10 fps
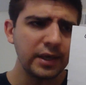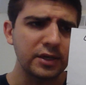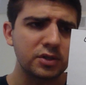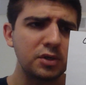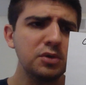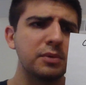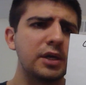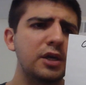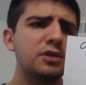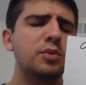Excuse
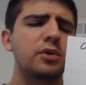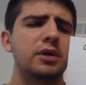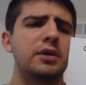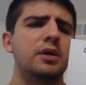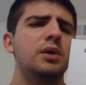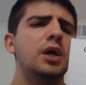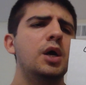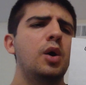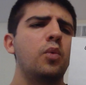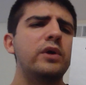me. Here's what we're going to do.
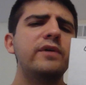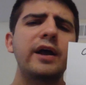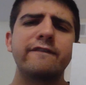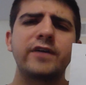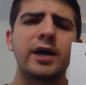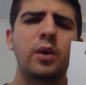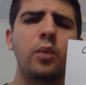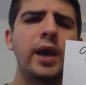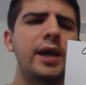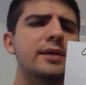We've got to find a
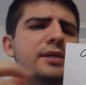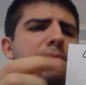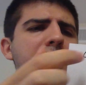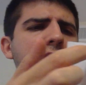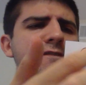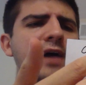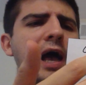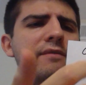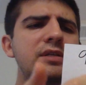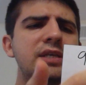way to make
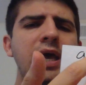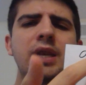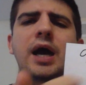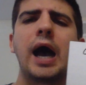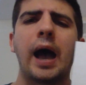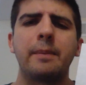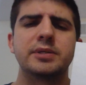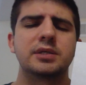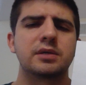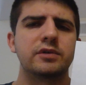5 and 10
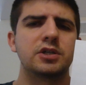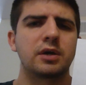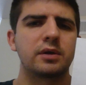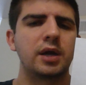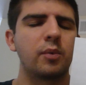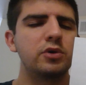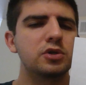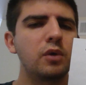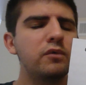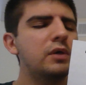opposites of each other. And what you
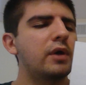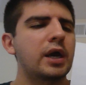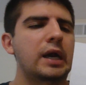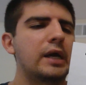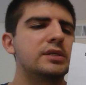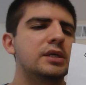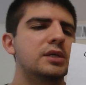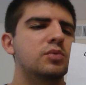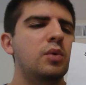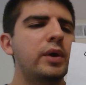should hopefully recognize
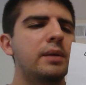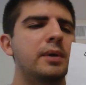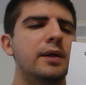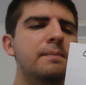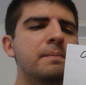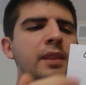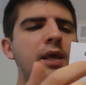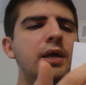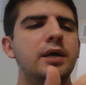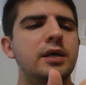is, well, wait a minute.
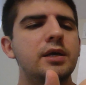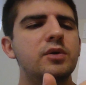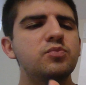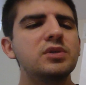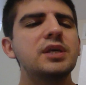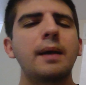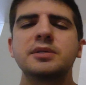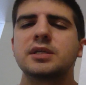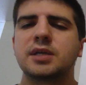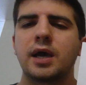What's the
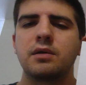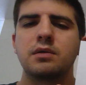opposite of 10?